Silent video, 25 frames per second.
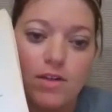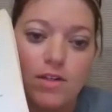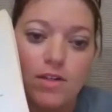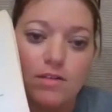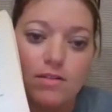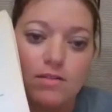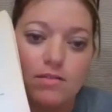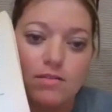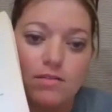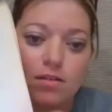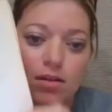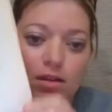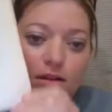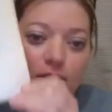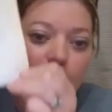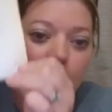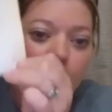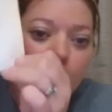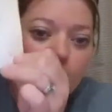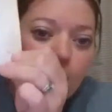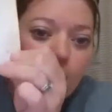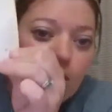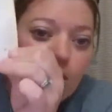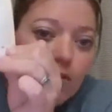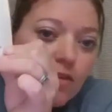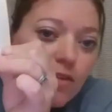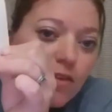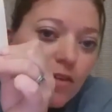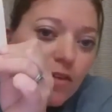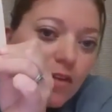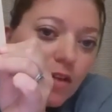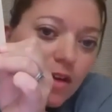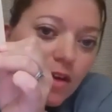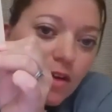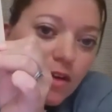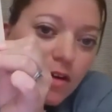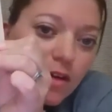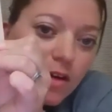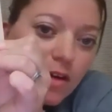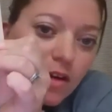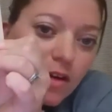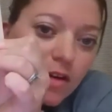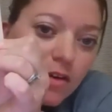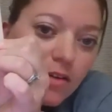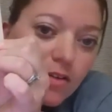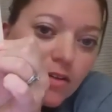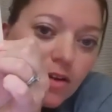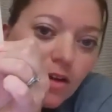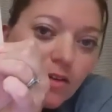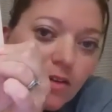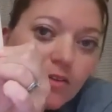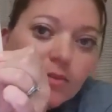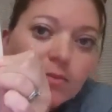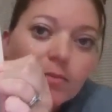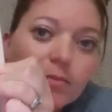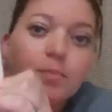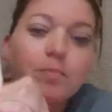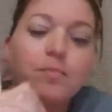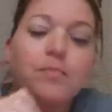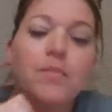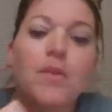I don't know if you can see that, 87.